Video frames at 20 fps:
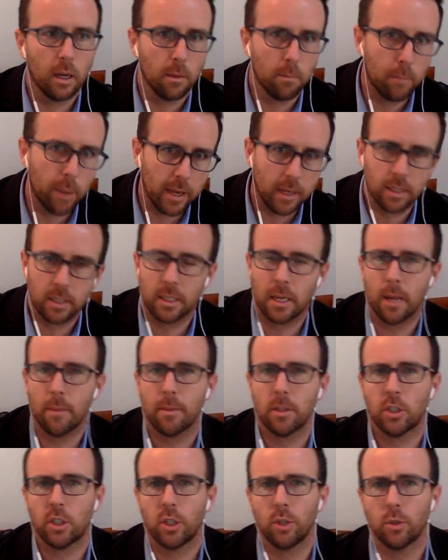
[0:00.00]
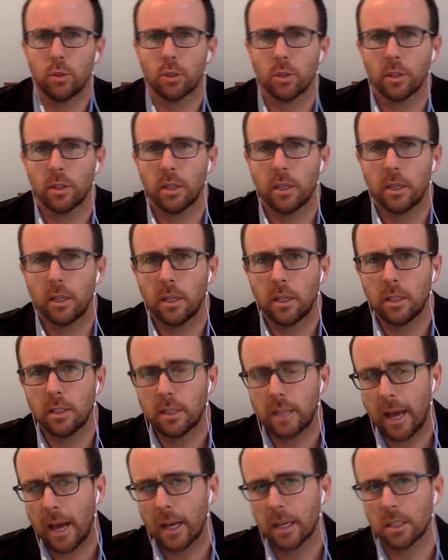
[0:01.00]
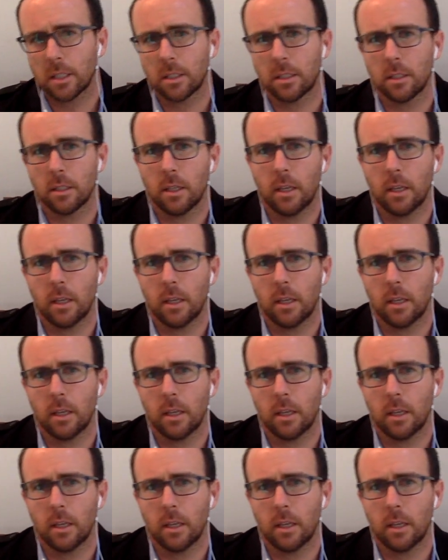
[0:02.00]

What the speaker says: bank statements usually, tax